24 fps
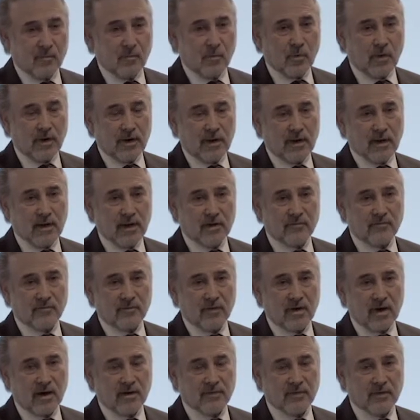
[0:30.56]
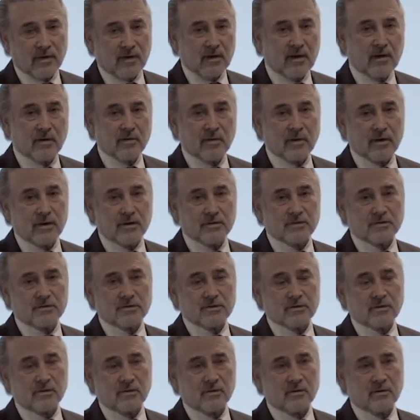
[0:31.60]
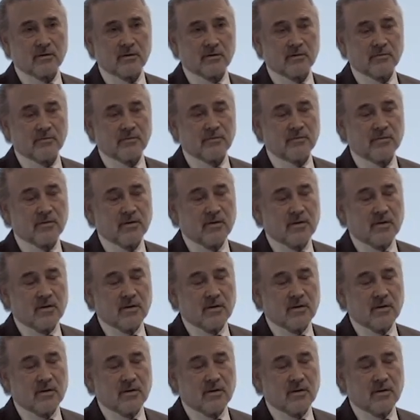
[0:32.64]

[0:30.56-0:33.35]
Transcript: We have other areas of